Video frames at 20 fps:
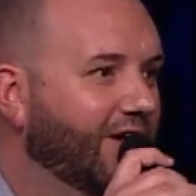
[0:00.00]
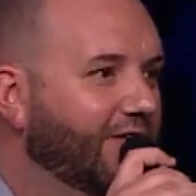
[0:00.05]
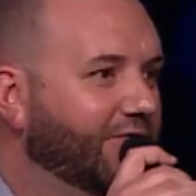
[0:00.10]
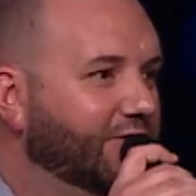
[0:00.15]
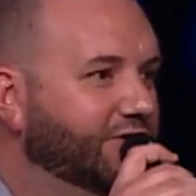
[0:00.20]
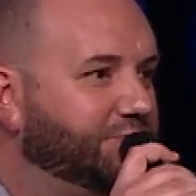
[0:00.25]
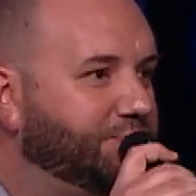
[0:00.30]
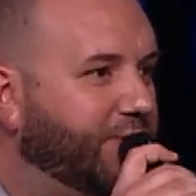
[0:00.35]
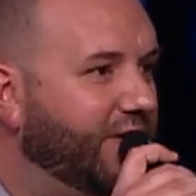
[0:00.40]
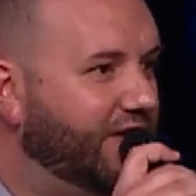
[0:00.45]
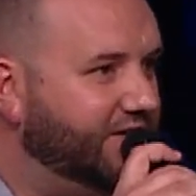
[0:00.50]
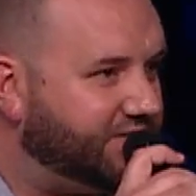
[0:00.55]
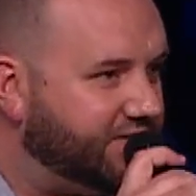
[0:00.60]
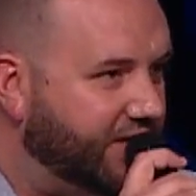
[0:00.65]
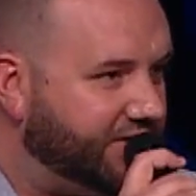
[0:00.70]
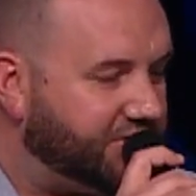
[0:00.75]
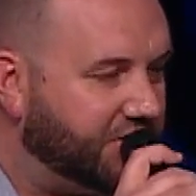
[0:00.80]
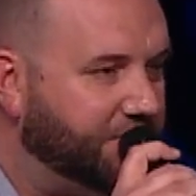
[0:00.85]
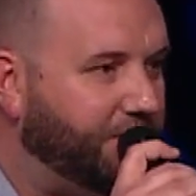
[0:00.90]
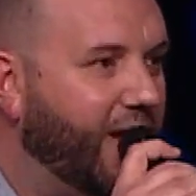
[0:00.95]
There's peace
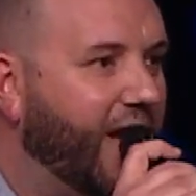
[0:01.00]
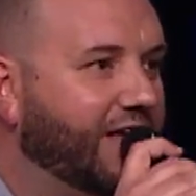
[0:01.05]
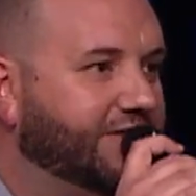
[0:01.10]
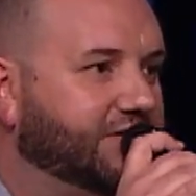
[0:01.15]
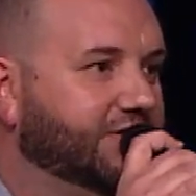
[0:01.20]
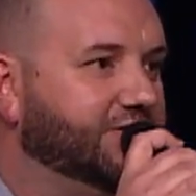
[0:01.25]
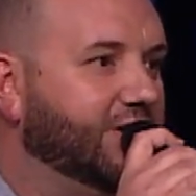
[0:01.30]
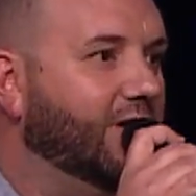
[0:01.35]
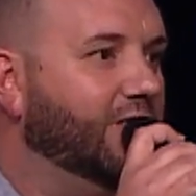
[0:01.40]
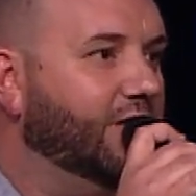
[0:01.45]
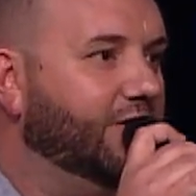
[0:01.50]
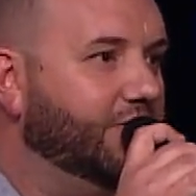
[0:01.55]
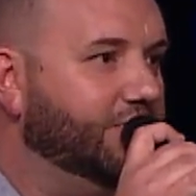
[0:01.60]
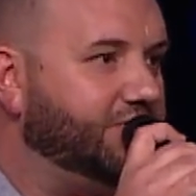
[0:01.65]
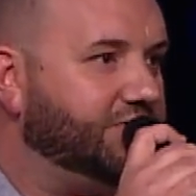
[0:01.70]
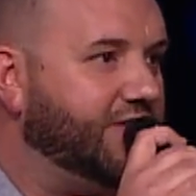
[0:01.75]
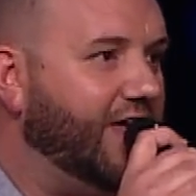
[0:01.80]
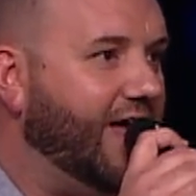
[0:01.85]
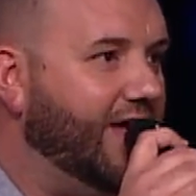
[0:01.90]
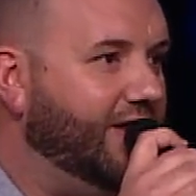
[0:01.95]
that surpasses all
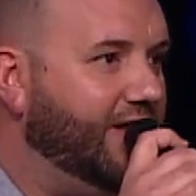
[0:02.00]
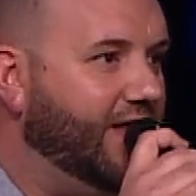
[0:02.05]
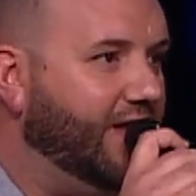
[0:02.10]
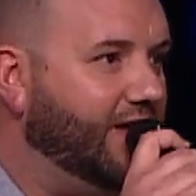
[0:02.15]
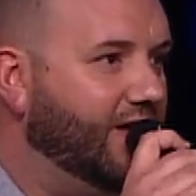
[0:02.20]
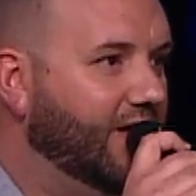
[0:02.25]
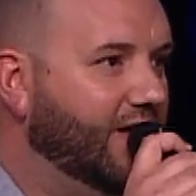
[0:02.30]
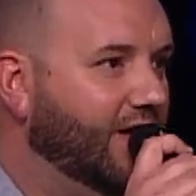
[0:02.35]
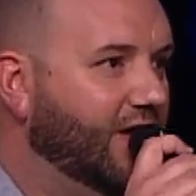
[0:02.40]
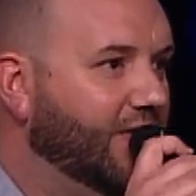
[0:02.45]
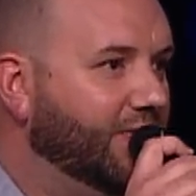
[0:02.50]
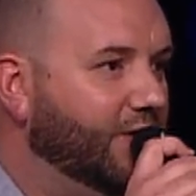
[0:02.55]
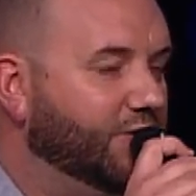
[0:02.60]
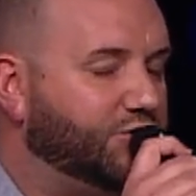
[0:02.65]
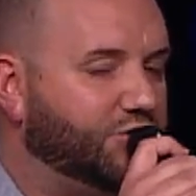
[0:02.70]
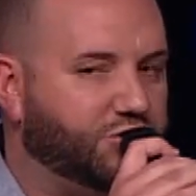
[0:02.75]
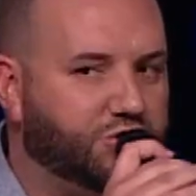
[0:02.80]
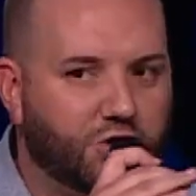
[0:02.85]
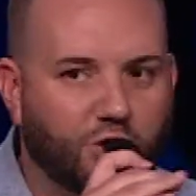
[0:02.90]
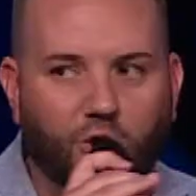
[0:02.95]
understanding.
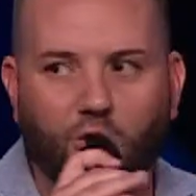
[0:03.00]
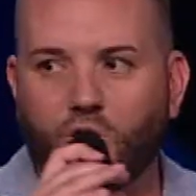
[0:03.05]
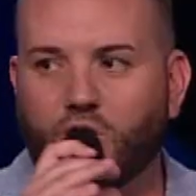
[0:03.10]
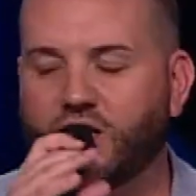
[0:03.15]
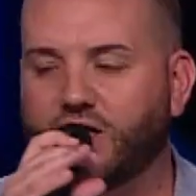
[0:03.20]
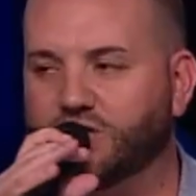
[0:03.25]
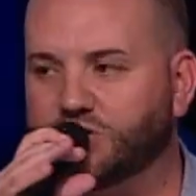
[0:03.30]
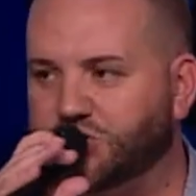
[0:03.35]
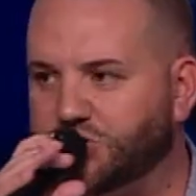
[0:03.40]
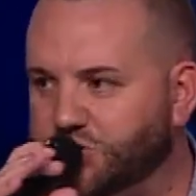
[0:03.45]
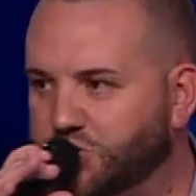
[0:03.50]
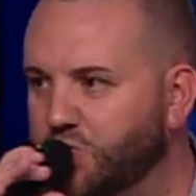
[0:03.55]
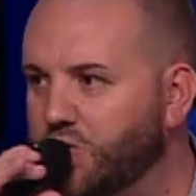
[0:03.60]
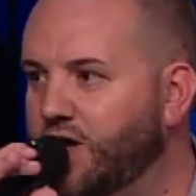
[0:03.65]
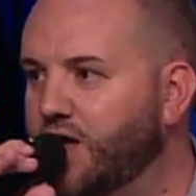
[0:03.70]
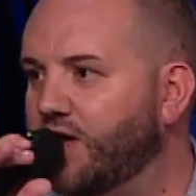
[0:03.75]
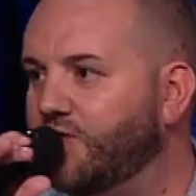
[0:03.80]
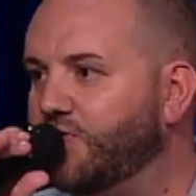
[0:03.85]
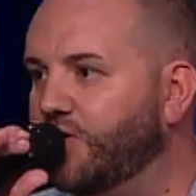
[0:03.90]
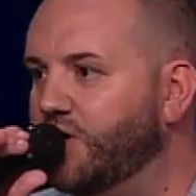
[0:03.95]
There's joy and
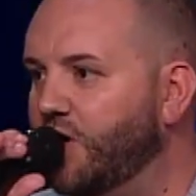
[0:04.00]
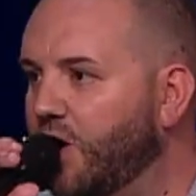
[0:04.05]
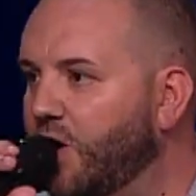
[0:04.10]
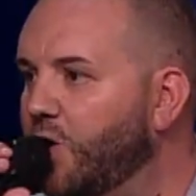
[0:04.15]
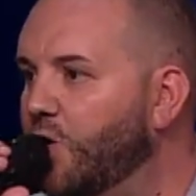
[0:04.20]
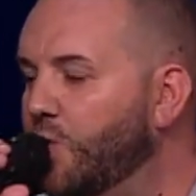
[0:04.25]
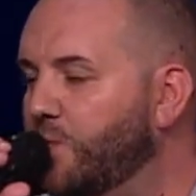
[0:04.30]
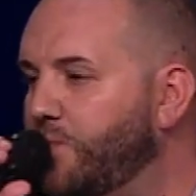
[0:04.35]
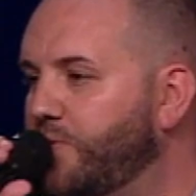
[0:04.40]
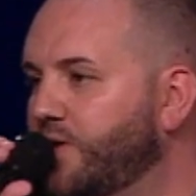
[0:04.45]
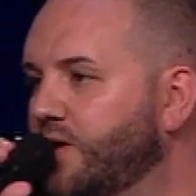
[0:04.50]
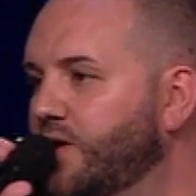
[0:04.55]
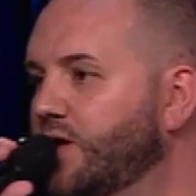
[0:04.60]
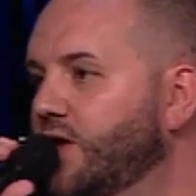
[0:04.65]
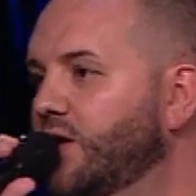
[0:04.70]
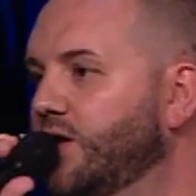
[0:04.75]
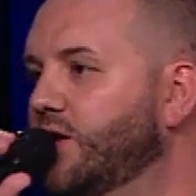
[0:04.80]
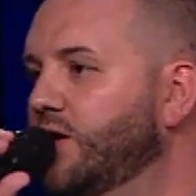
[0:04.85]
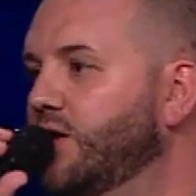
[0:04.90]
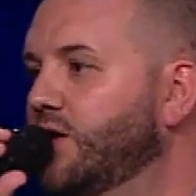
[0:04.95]
strength and hope
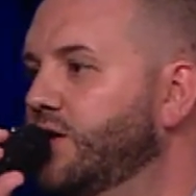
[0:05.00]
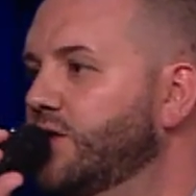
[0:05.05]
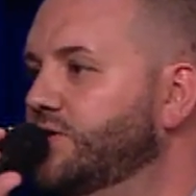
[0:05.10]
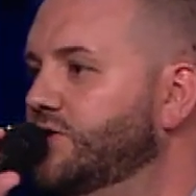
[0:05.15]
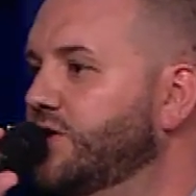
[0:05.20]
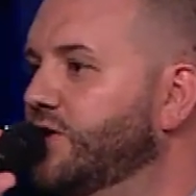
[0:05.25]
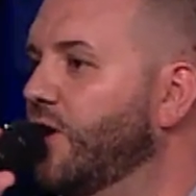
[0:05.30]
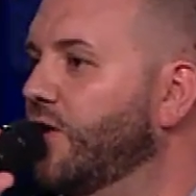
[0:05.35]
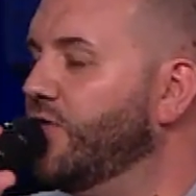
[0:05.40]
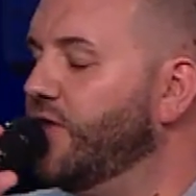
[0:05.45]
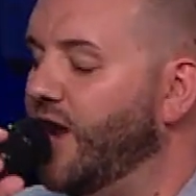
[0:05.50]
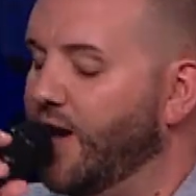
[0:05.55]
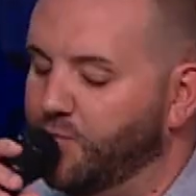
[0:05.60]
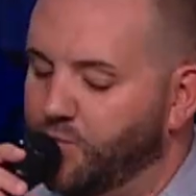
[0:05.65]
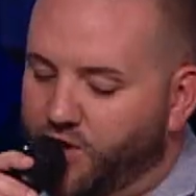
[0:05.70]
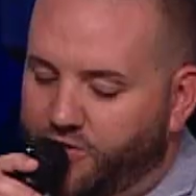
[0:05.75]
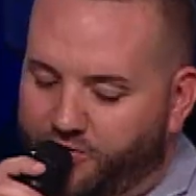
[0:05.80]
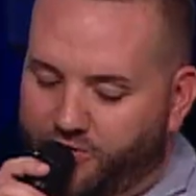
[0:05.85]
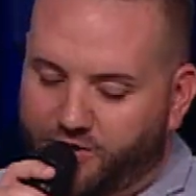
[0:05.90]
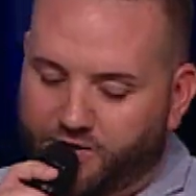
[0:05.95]
to know that I'm
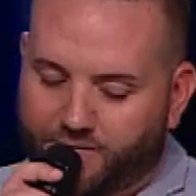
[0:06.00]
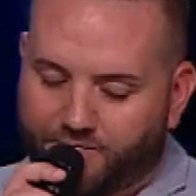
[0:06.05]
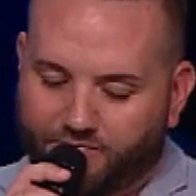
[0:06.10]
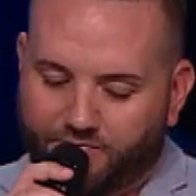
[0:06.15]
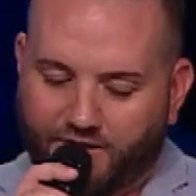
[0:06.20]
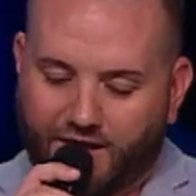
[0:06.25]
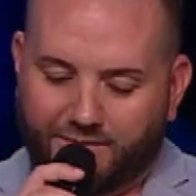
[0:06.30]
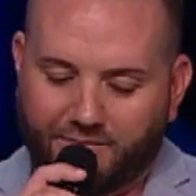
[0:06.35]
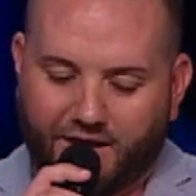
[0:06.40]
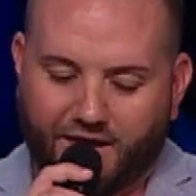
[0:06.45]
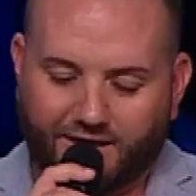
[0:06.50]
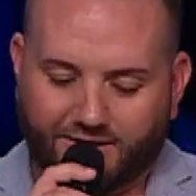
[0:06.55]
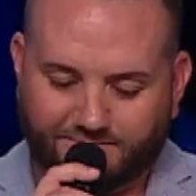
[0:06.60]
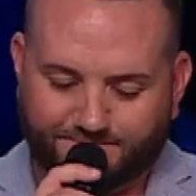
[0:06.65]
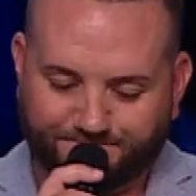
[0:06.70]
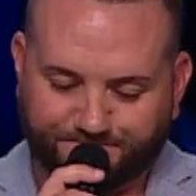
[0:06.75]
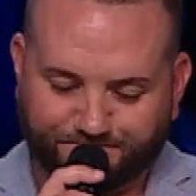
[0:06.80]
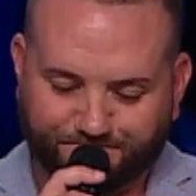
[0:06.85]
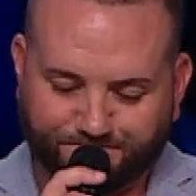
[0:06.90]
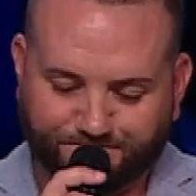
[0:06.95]
with you. Amen?
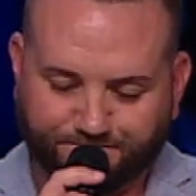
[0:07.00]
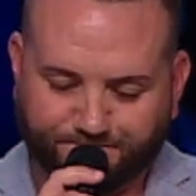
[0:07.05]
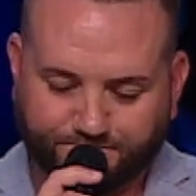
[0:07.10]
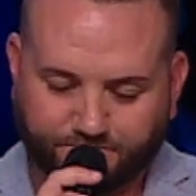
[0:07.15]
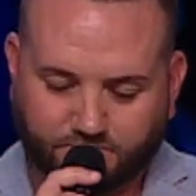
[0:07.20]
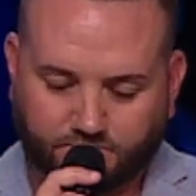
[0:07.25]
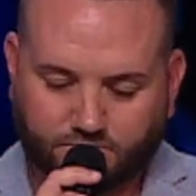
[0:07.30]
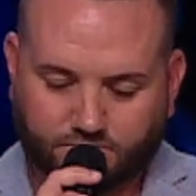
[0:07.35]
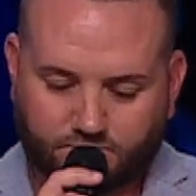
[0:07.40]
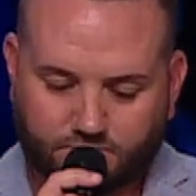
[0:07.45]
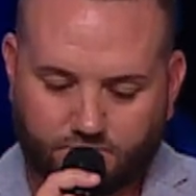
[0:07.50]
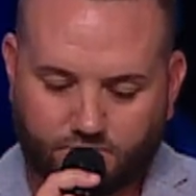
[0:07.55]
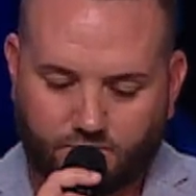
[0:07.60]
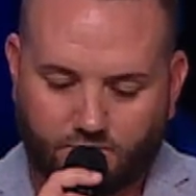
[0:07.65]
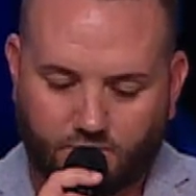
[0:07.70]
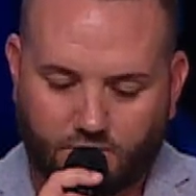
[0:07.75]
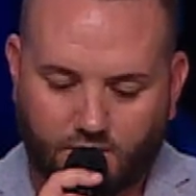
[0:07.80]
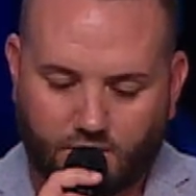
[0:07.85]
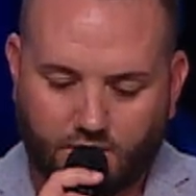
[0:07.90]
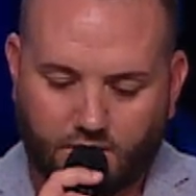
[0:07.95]

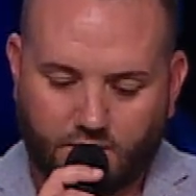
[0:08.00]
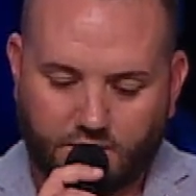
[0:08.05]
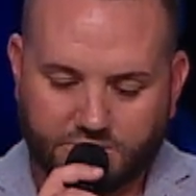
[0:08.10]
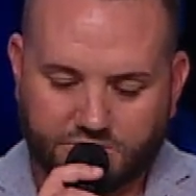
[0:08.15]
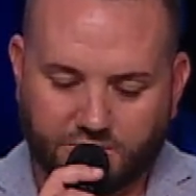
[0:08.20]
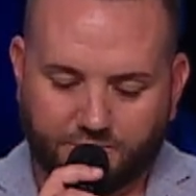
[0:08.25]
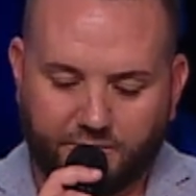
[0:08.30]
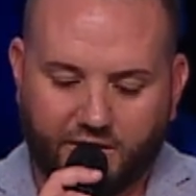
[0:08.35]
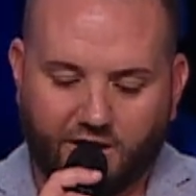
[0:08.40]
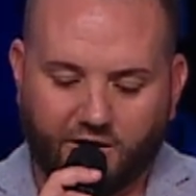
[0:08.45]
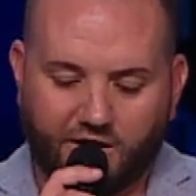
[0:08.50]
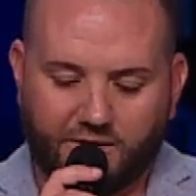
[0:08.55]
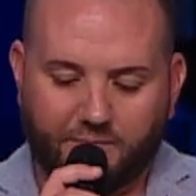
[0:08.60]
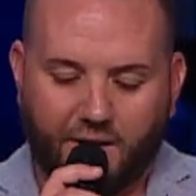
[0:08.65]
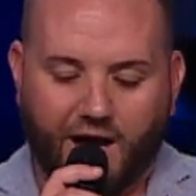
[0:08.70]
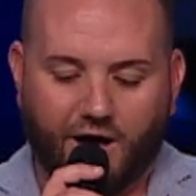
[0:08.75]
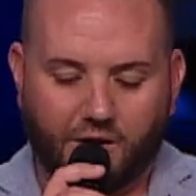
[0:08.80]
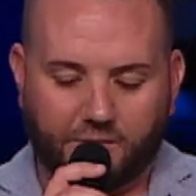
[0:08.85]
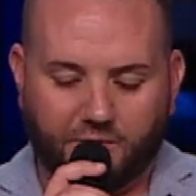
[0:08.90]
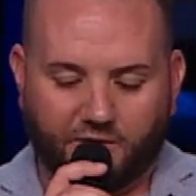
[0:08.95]
So Mary
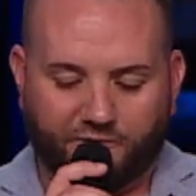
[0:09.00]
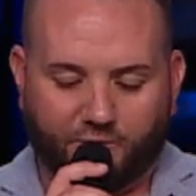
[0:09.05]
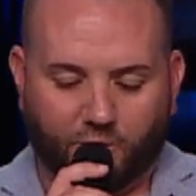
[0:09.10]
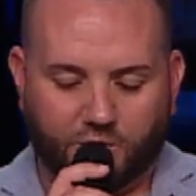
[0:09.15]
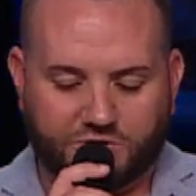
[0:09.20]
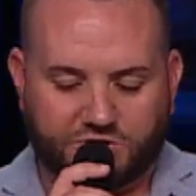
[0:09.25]
bowing before